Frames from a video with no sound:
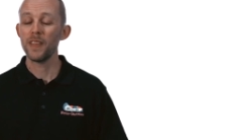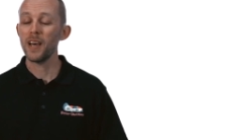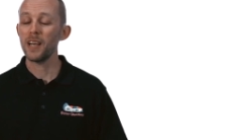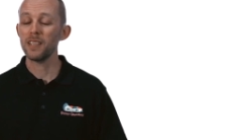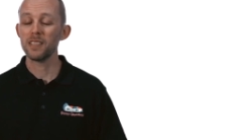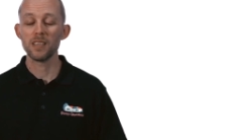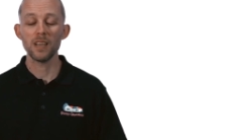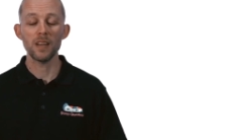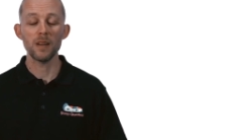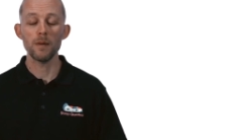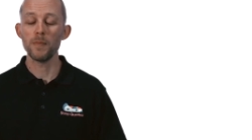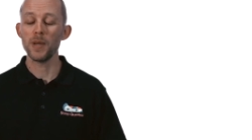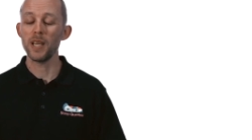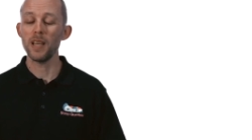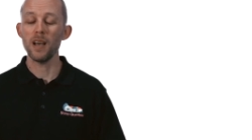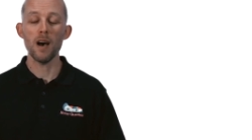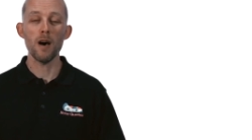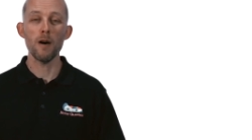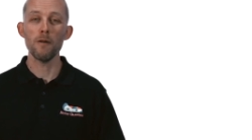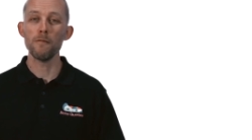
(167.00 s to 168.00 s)
That's going to
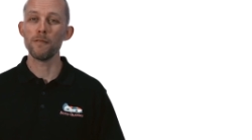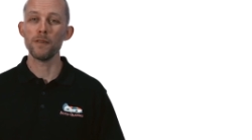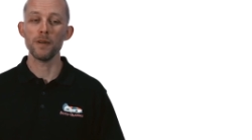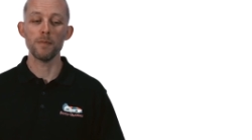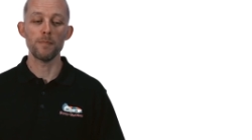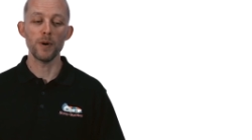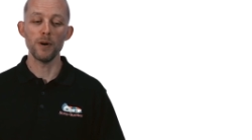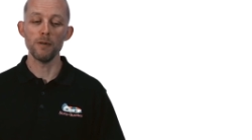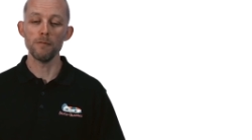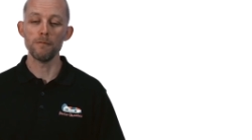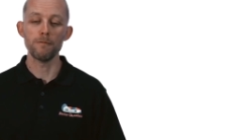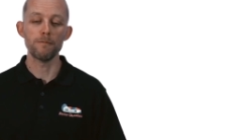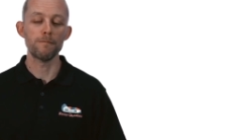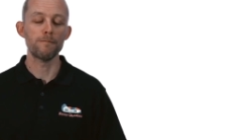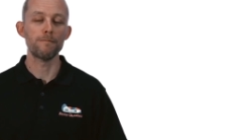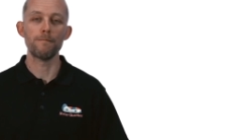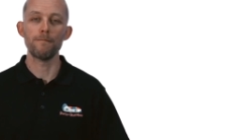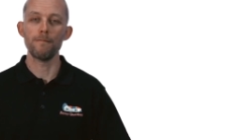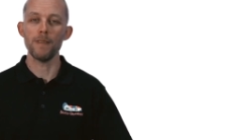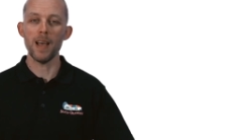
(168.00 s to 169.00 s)
be over and above
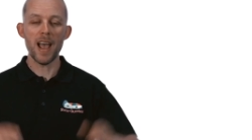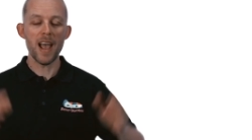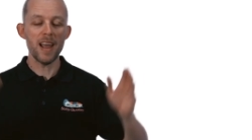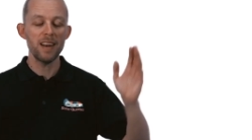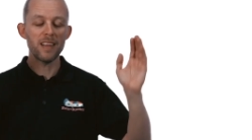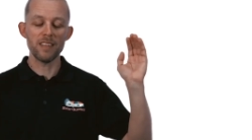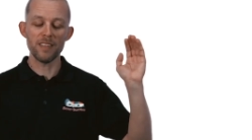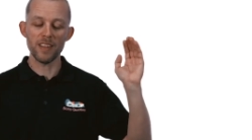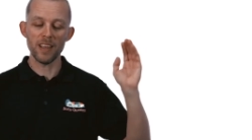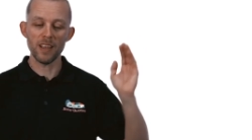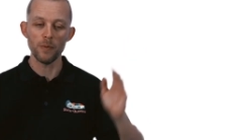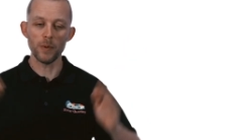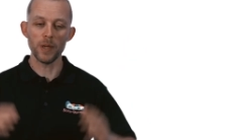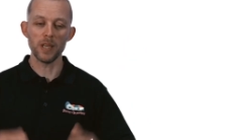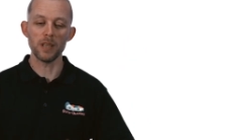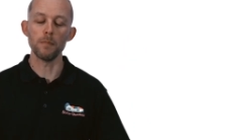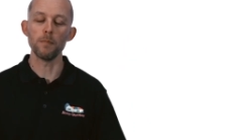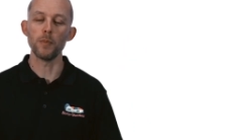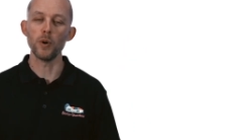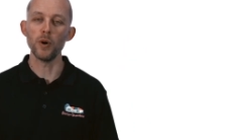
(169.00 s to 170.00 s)
anything we
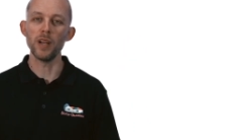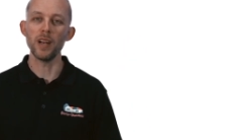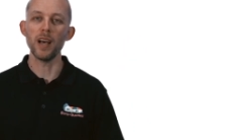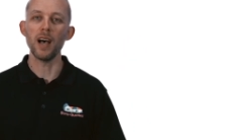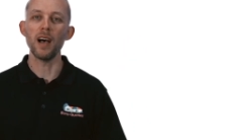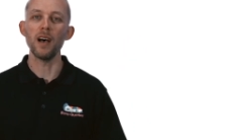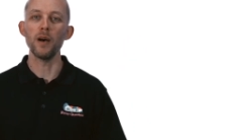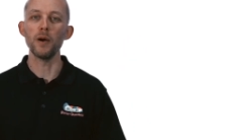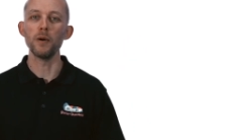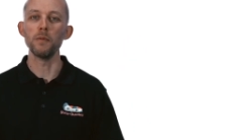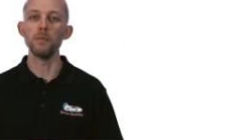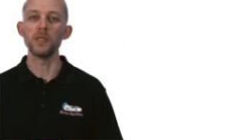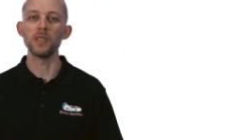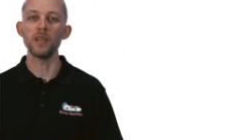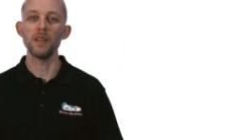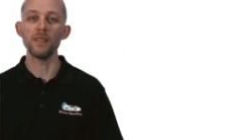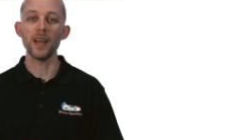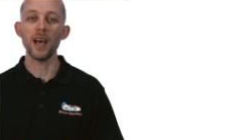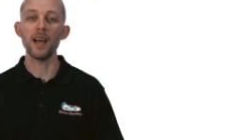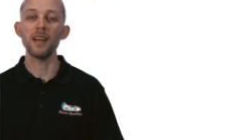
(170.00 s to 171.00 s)
can put in our homes,
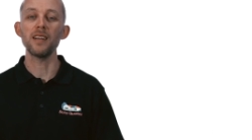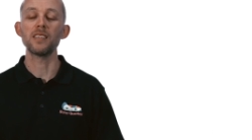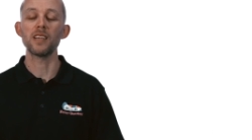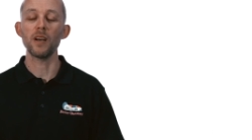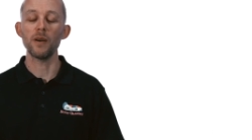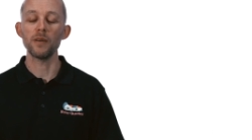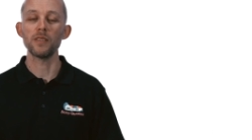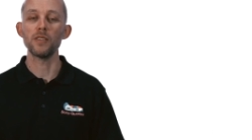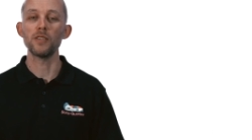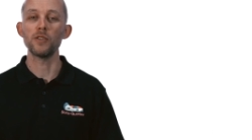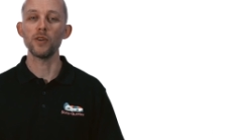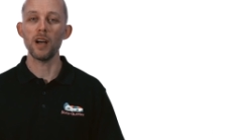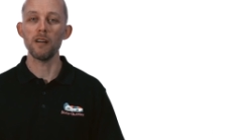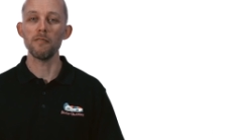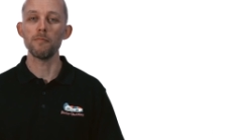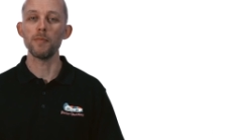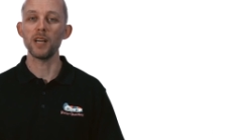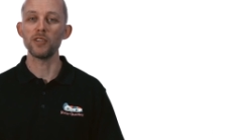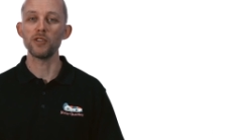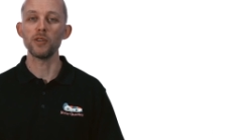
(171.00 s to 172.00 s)
and that is going to
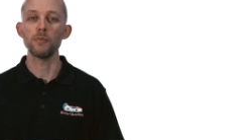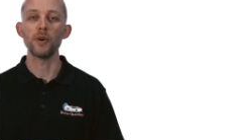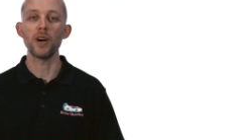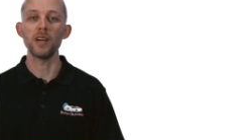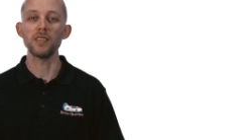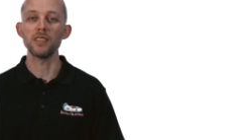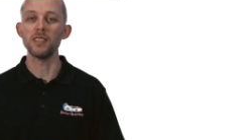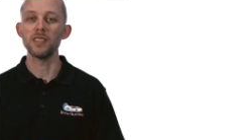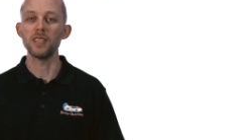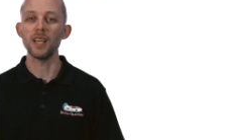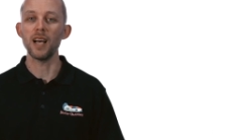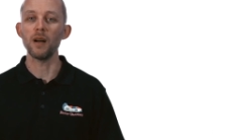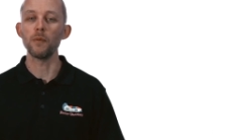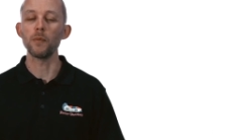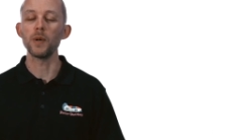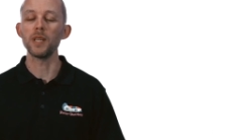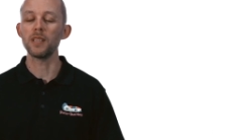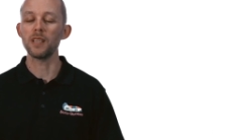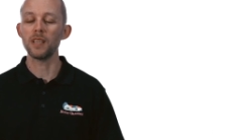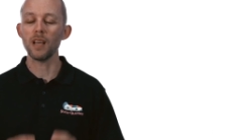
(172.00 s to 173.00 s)
drive battery prices
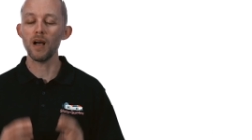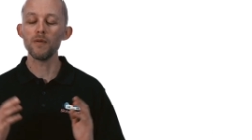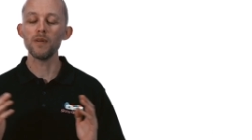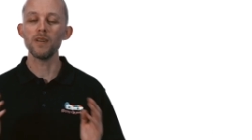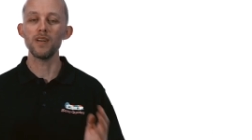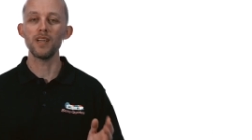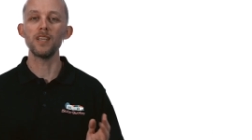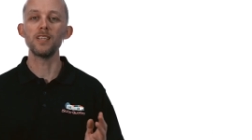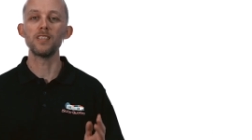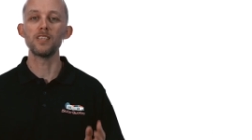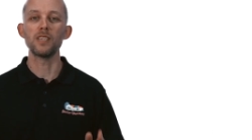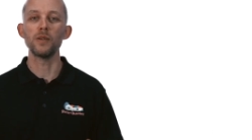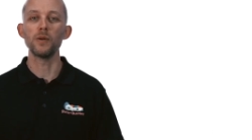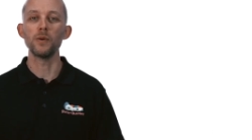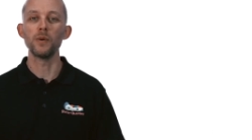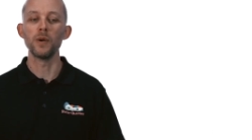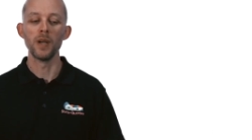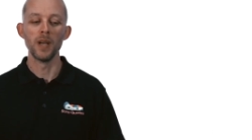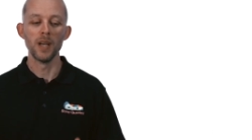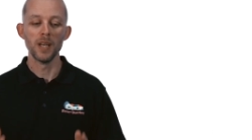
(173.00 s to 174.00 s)
down. We don't need
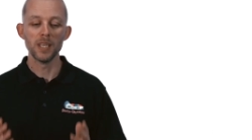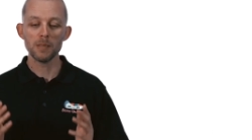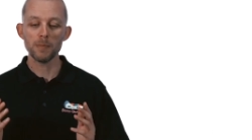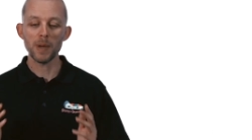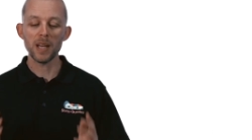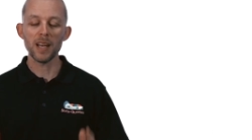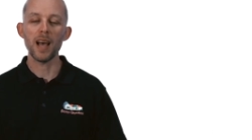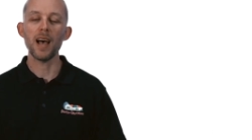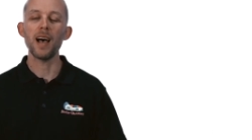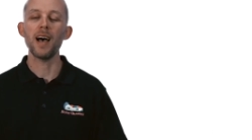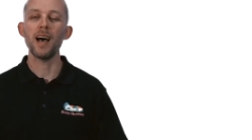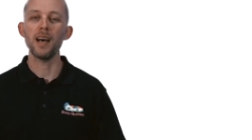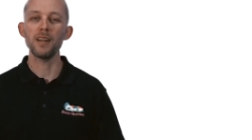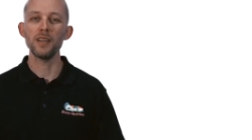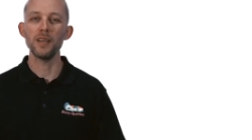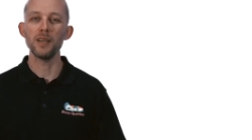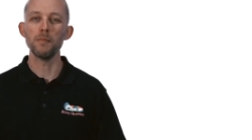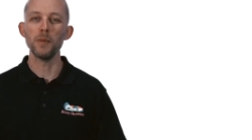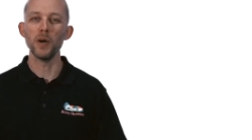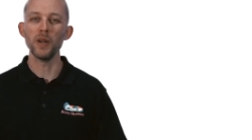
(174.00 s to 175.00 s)
to spend our
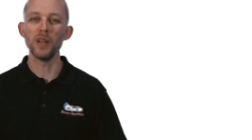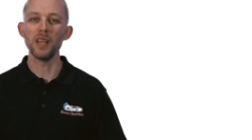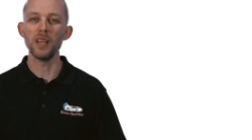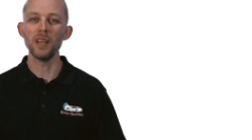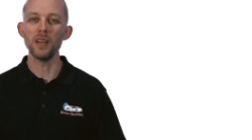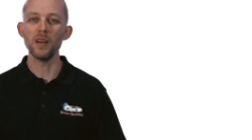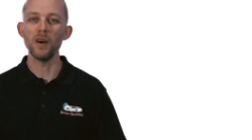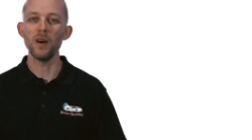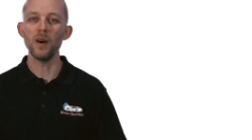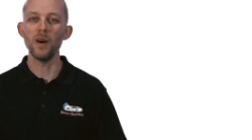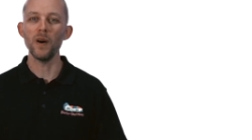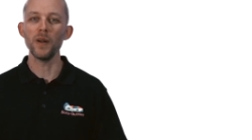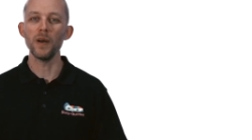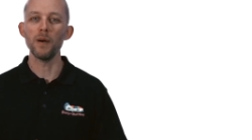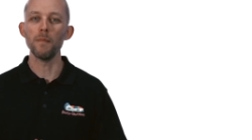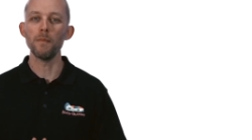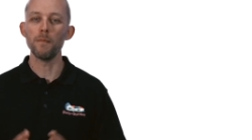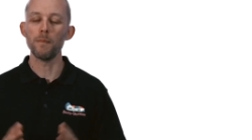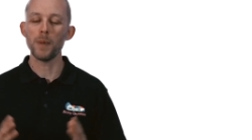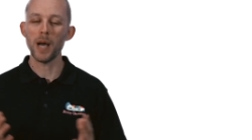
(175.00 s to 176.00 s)
hard-earned money on
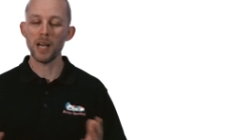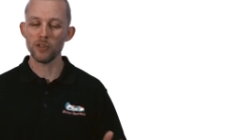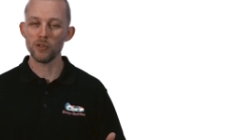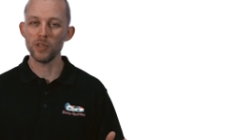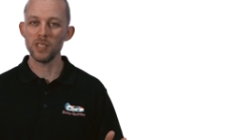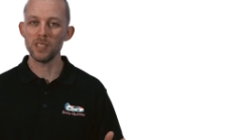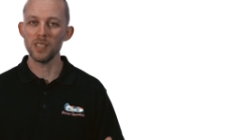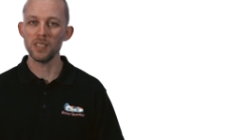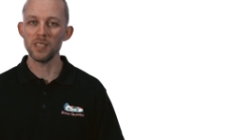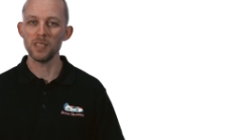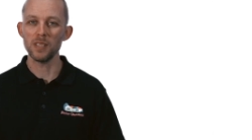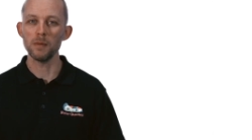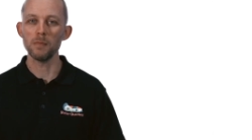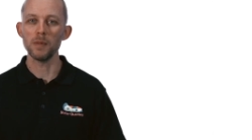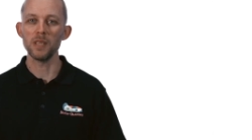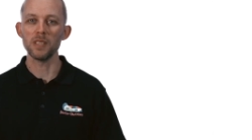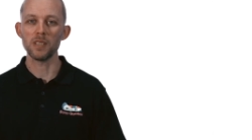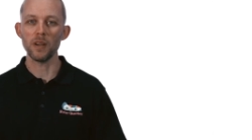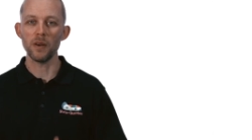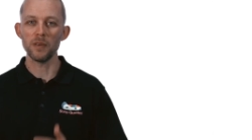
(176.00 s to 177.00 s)
a battery system
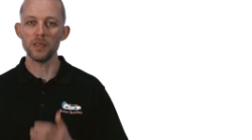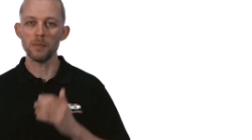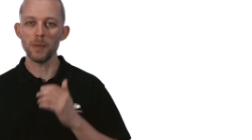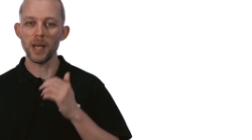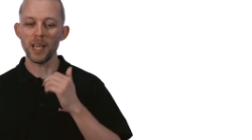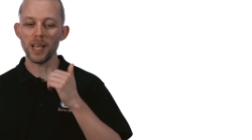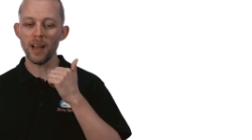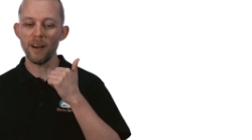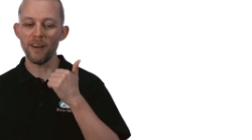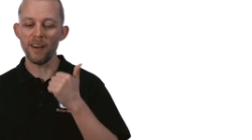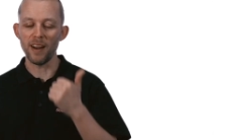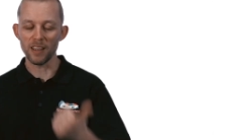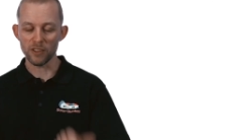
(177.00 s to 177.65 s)
that's going to make our